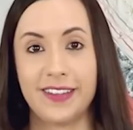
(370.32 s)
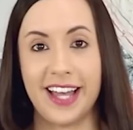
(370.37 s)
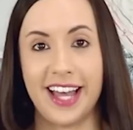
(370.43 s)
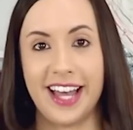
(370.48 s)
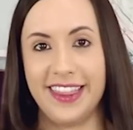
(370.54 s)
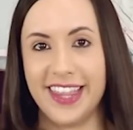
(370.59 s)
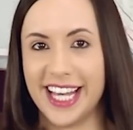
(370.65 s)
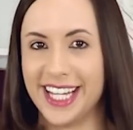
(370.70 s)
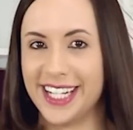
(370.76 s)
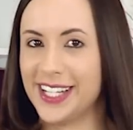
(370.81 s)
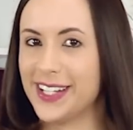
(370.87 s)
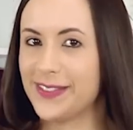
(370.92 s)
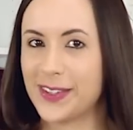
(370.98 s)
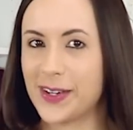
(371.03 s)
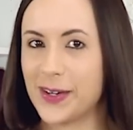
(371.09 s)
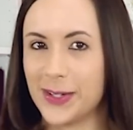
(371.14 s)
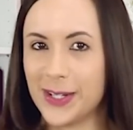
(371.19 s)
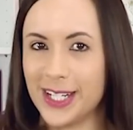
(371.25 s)
And then, of
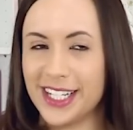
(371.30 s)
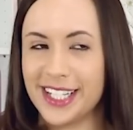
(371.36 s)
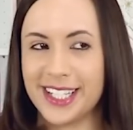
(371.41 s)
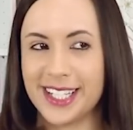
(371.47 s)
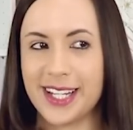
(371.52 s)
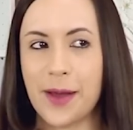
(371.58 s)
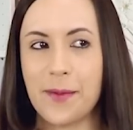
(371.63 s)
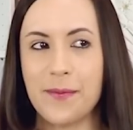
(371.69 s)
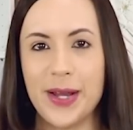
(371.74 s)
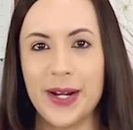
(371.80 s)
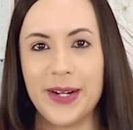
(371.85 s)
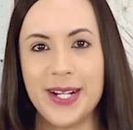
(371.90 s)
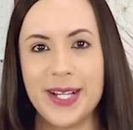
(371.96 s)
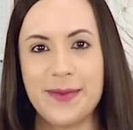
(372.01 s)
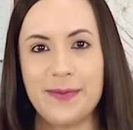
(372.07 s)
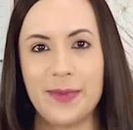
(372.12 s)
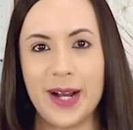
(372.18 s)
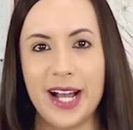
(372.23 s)
course,
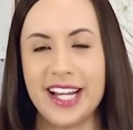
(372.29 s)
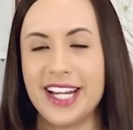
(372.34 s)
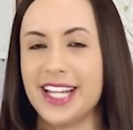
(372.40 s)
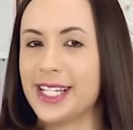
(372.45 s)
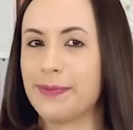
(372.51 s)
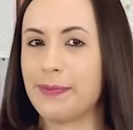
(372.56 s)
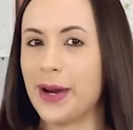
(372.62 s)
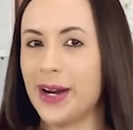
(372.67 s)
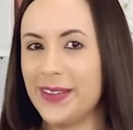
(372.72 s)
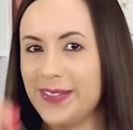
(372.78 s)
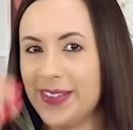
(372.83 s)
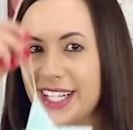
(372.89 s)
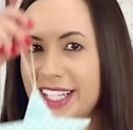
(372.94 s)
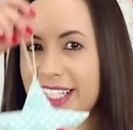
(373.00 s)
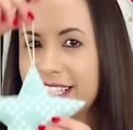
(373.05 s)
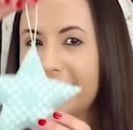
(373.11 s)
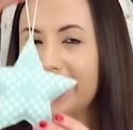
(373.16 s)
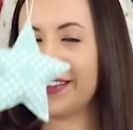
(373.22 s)
Merry & Bright is
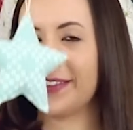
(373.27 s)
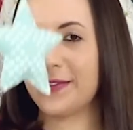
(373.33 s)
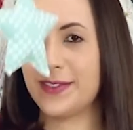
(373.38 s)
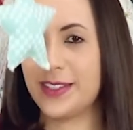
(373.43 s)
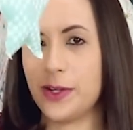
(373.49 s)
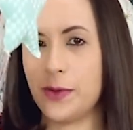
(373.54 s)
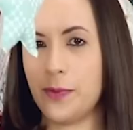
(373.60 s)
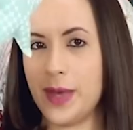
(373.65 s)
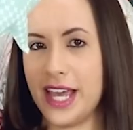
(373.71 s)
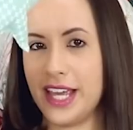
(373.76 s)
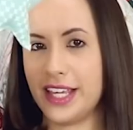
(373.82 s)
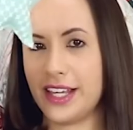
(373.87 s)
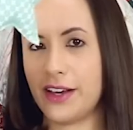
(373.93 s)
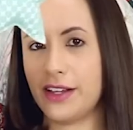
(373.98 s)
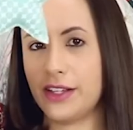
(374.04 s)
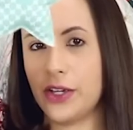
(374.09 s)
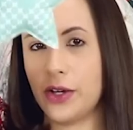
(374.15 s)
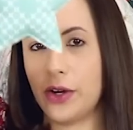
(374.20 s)
perfect to make
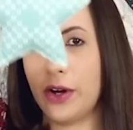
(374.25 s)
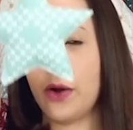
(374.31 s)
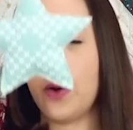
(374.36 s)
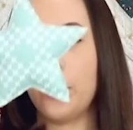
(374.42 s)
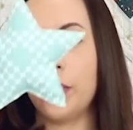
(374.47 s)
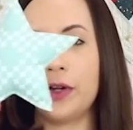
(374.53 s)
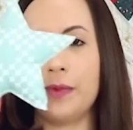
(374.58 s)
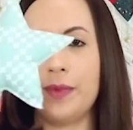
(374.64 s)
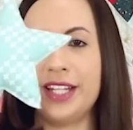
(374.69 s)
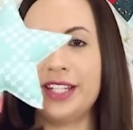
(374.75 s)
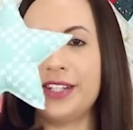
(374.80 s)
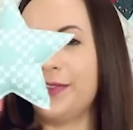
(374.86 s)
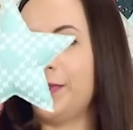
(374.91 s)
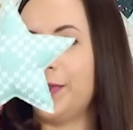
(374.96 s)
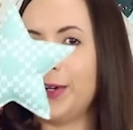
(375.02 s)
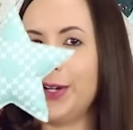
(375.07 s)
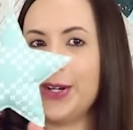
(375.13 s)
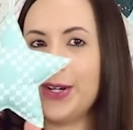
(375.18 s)
your ornaments
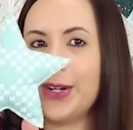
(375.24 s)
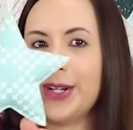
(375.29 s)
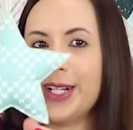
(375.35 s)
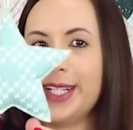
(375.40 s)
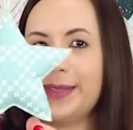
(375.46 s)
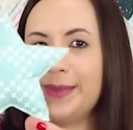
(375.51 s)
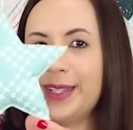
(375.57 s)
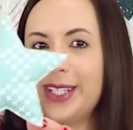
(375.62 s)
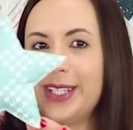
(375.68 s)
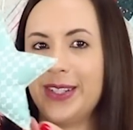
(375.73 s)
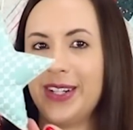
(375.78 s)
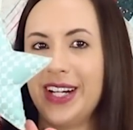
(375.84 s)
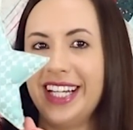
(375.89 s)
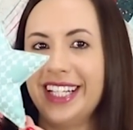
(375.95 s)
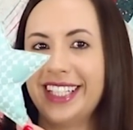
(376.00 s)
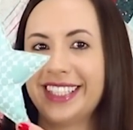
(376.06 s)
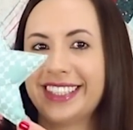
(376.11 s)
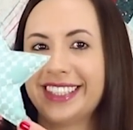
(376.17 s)
for your Christmas
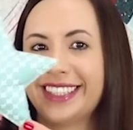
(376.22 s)
tree.